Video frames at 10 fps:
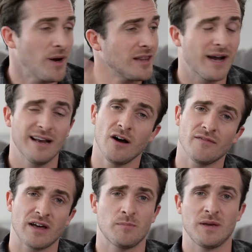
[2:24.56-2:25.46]
by the way, a lot
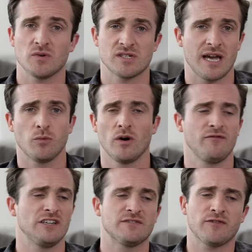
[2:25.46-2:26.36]
of other people said, well,
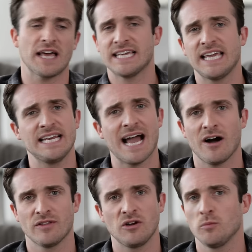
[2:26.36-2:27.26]
if he's flaky
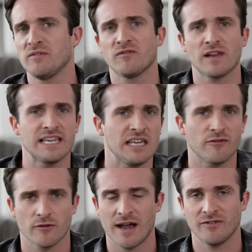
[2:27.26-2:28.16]
now, then he'll be flaky
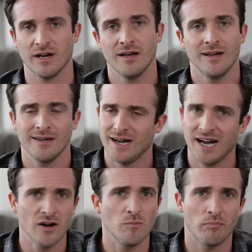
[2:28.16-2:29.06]
forever.
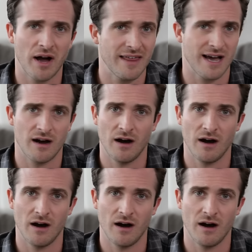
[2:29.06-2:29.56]
I don't buy that